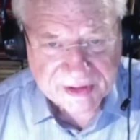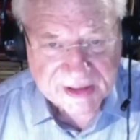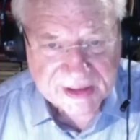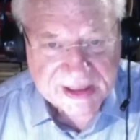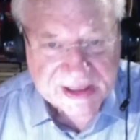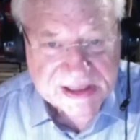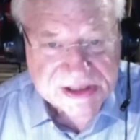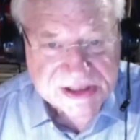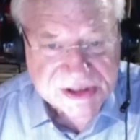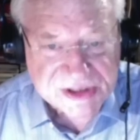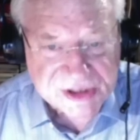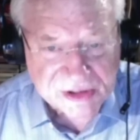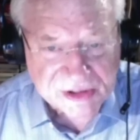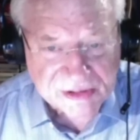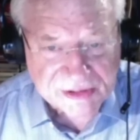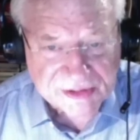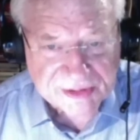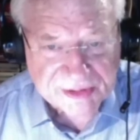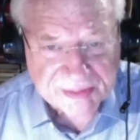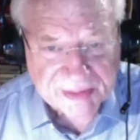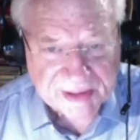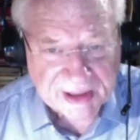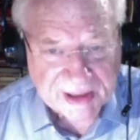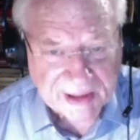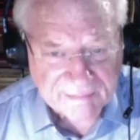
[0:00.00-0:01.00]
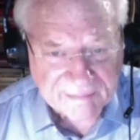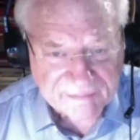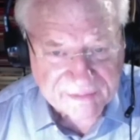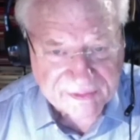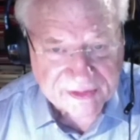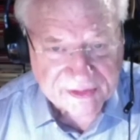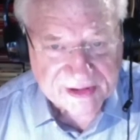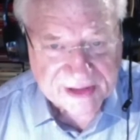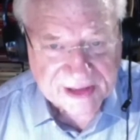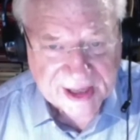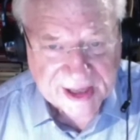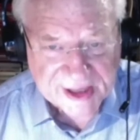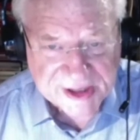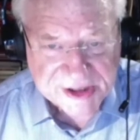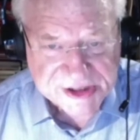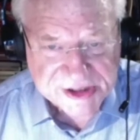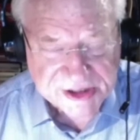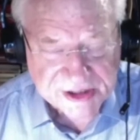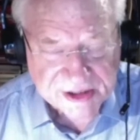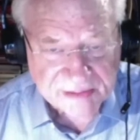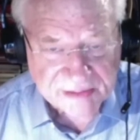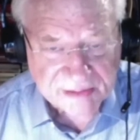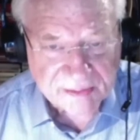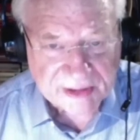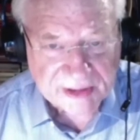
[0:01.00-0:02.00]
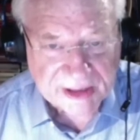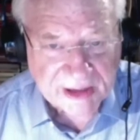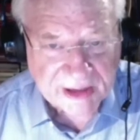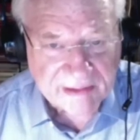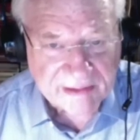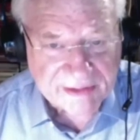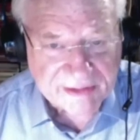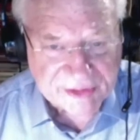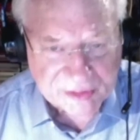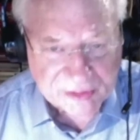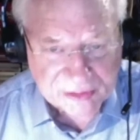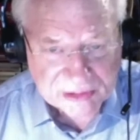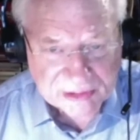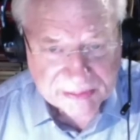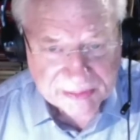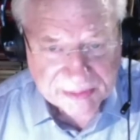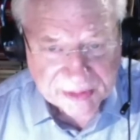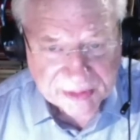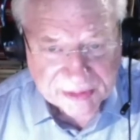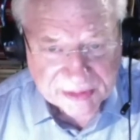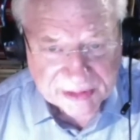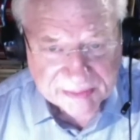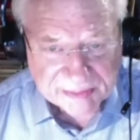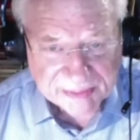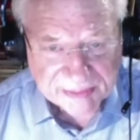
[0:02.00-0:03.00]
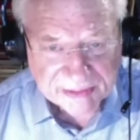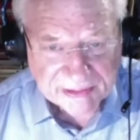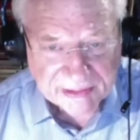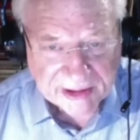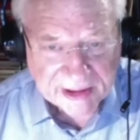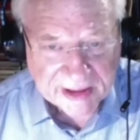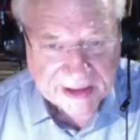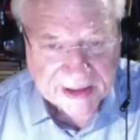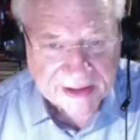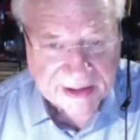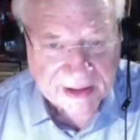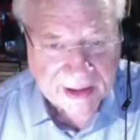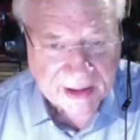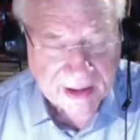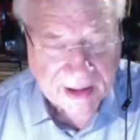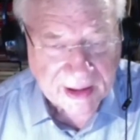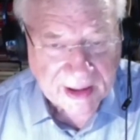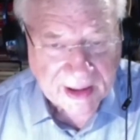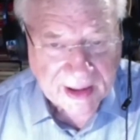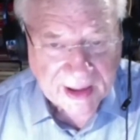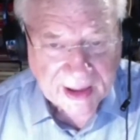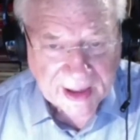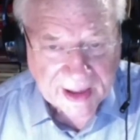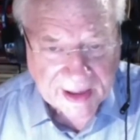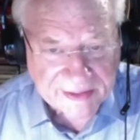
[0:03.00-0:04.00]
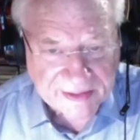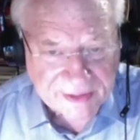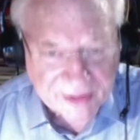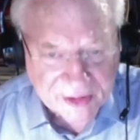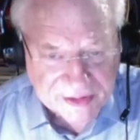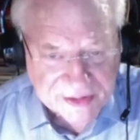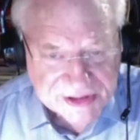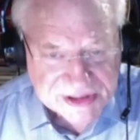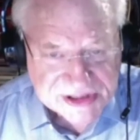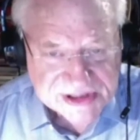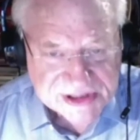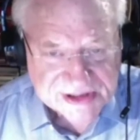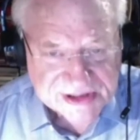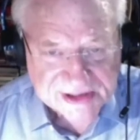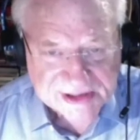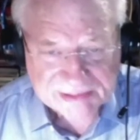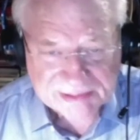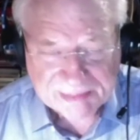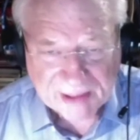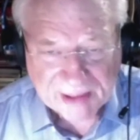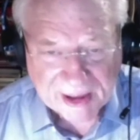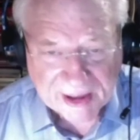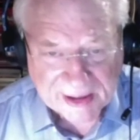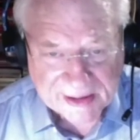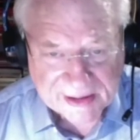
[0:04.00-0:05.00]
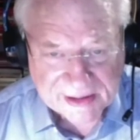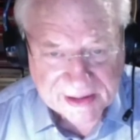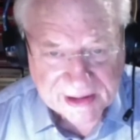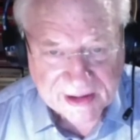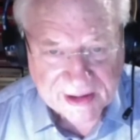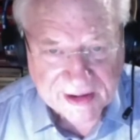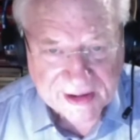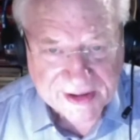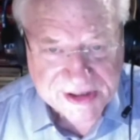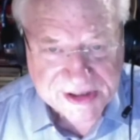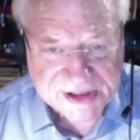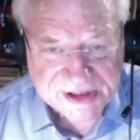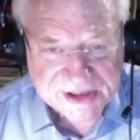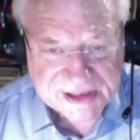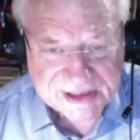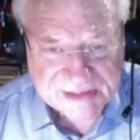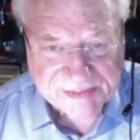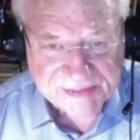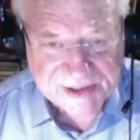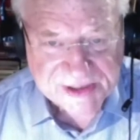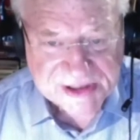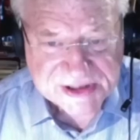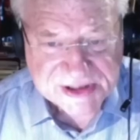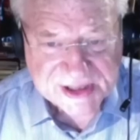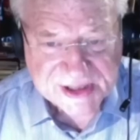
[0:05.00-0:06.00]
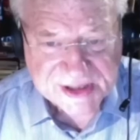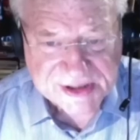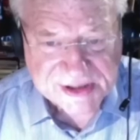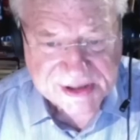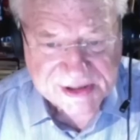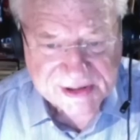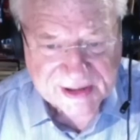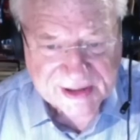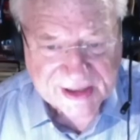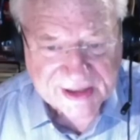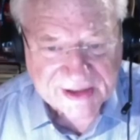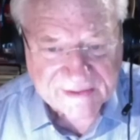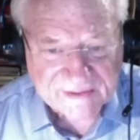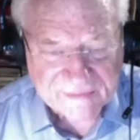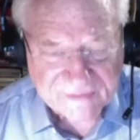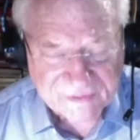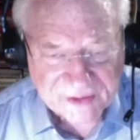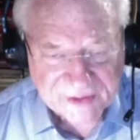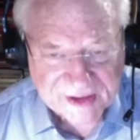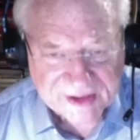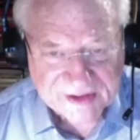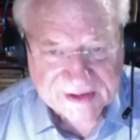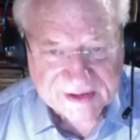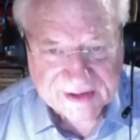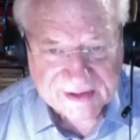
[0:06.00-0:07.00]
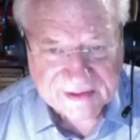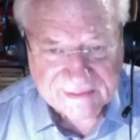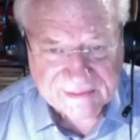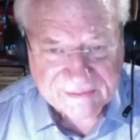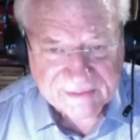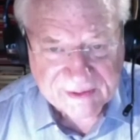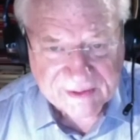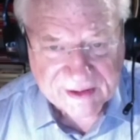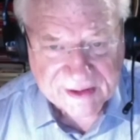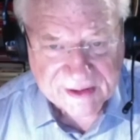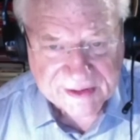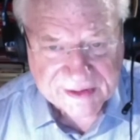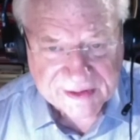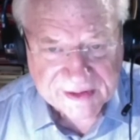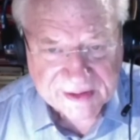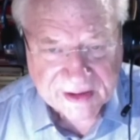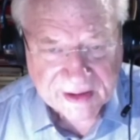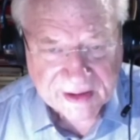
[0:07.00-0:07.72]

he's due to be up for election. And we know it's all a beauty parade and nonsense by and large, these presidential elections fixed in the first